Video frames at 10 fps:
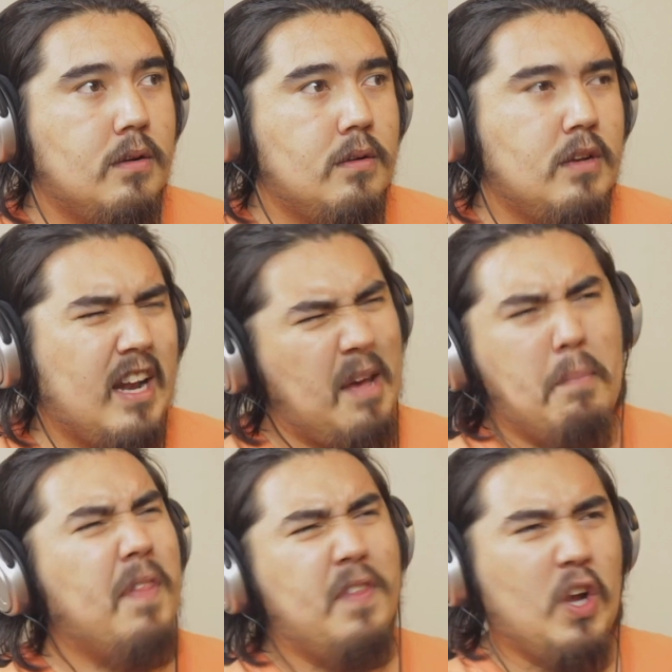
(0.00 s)
Not a
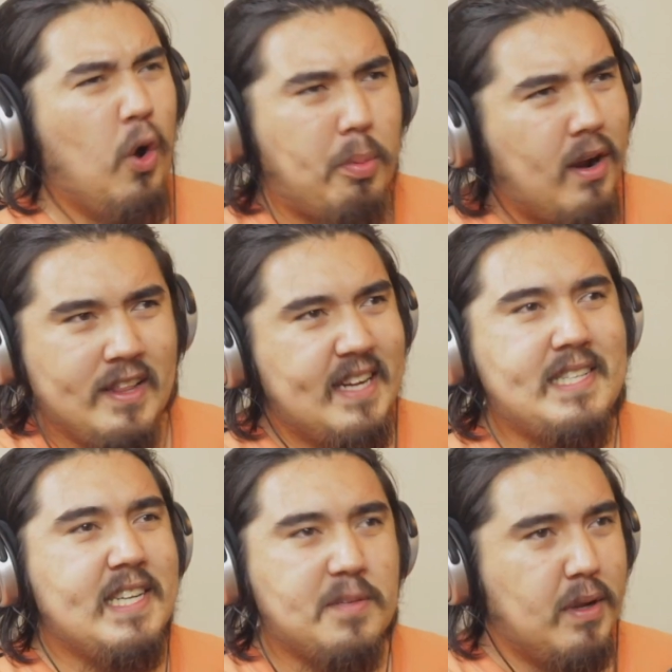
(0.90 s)
month ago, probably like
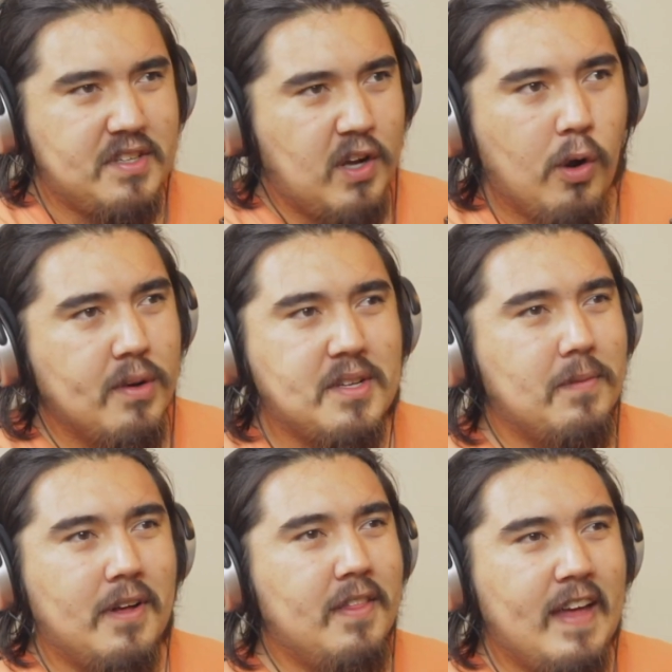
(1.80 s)
6 months ago or
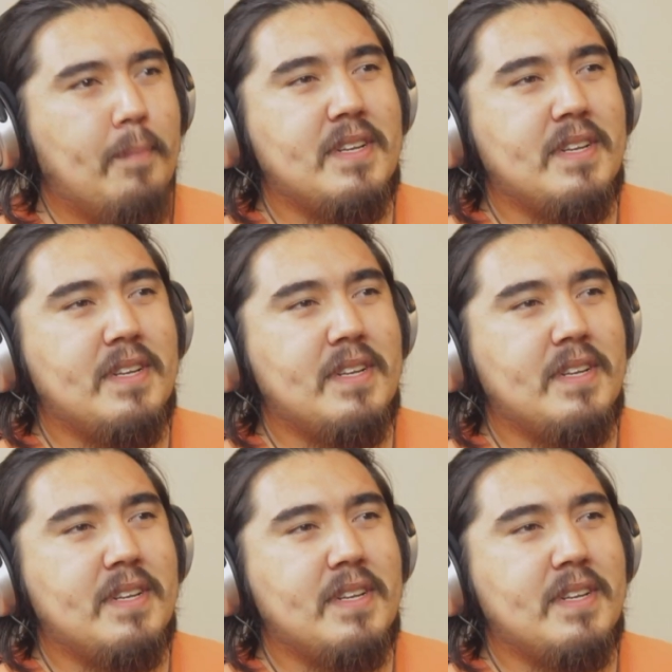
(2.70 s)
something like that, but